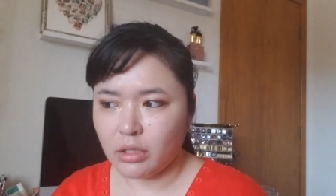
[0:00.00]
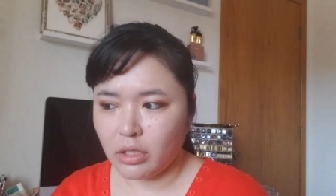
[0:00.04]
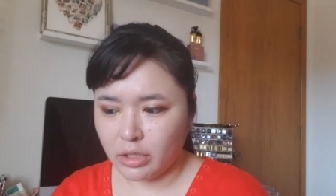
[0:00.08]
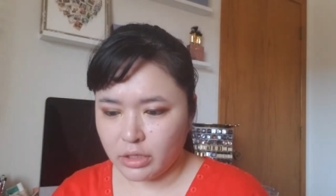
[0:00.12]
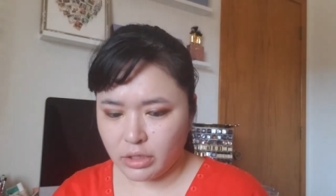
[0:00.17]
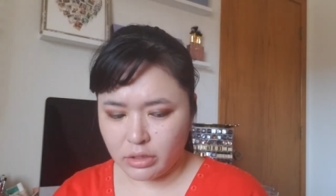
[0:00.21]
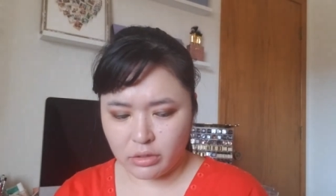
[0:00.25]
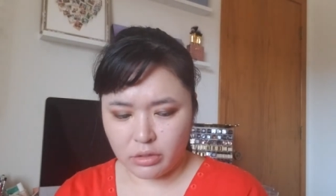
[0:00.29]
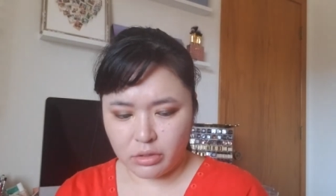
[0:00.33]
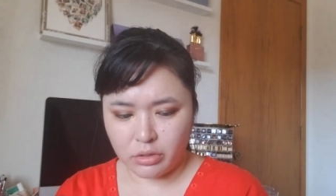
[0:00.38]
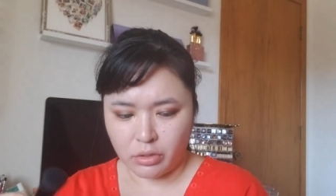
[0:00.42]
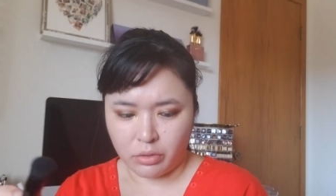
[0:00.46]

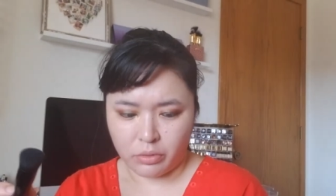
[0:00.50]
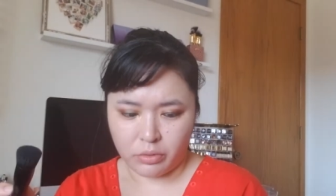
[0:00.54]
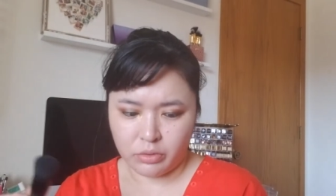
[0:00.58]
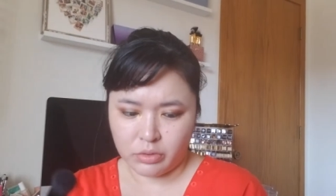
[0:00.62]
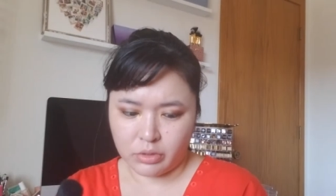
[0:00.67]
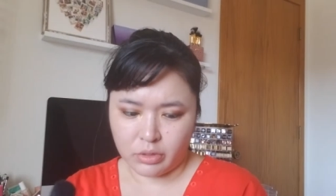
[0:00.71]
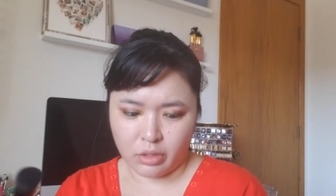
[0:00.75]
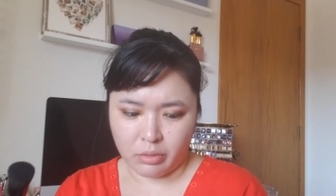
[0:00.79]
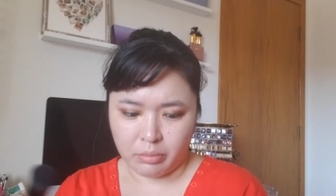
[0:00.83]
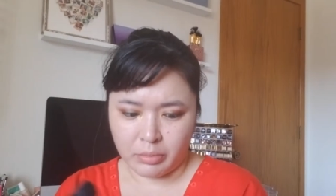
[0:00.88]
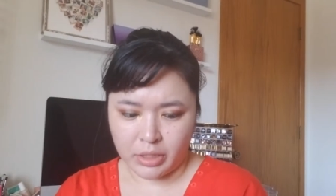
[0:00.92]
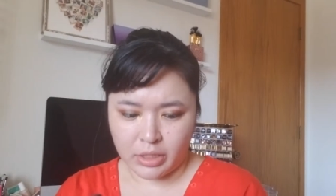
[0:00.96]
I, you know, you
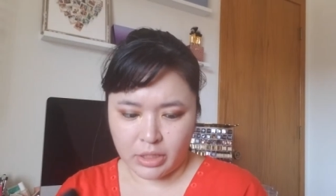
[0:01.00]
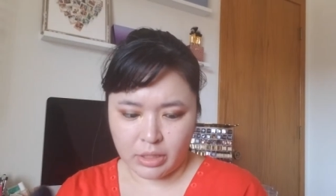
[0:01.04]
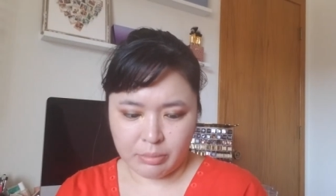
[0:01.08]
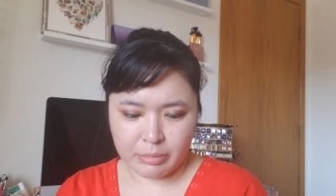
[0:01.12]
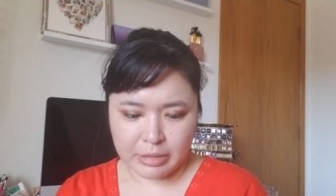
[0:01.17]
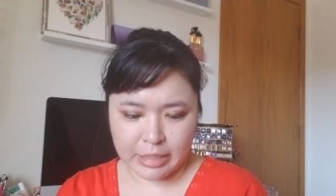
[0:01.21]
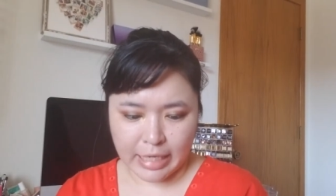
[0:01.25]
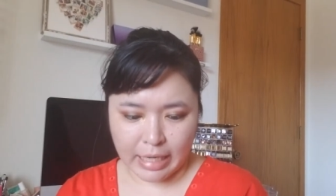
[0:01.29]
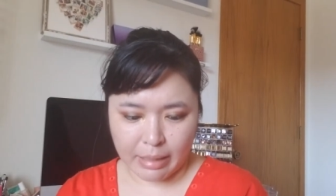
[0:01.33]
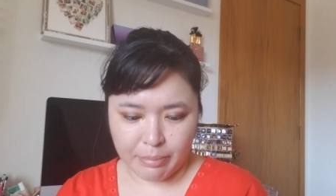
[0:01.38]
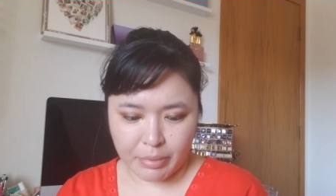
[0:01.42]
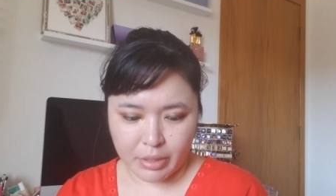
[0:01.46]
saw me keep
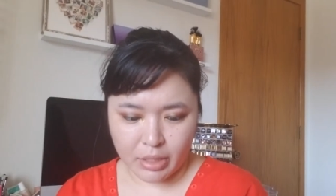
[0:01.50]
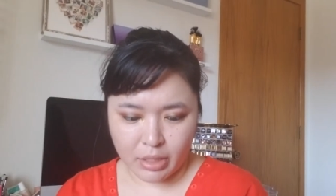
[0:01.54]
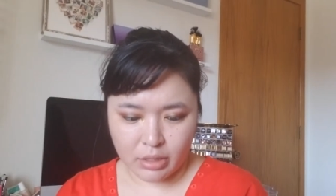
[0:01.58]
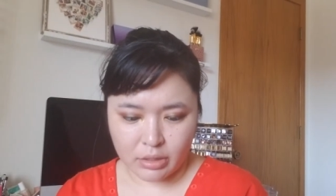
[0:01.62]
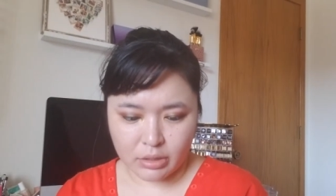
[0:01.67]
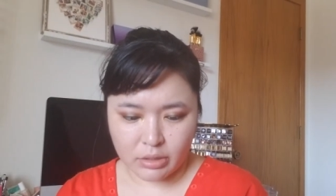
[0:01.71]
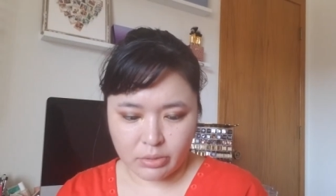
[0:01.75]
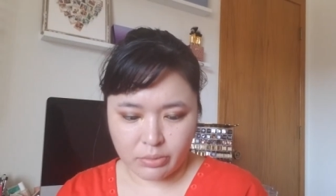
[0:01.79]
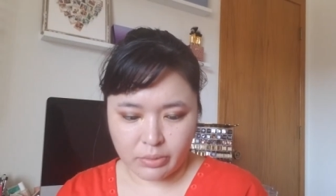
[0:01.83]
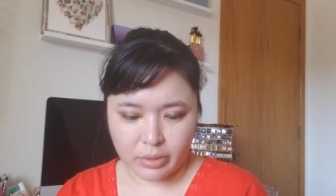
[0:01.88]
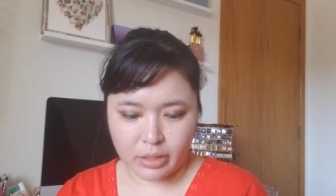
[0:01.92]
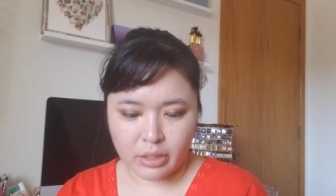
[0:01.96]
tapping
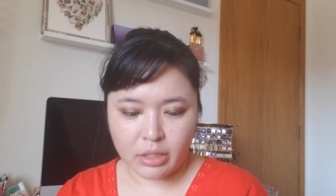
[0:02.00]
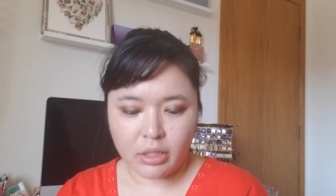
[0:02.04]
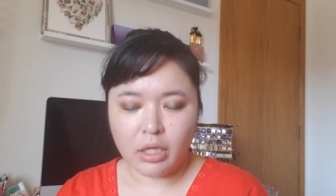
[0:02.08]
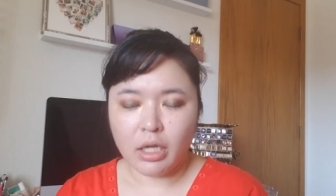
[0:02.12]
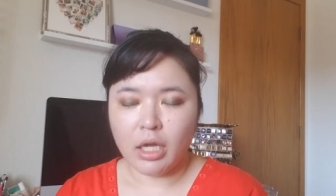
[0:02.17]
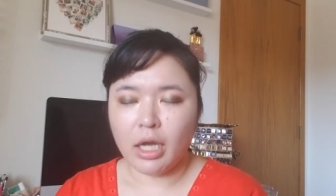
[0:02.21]
into it.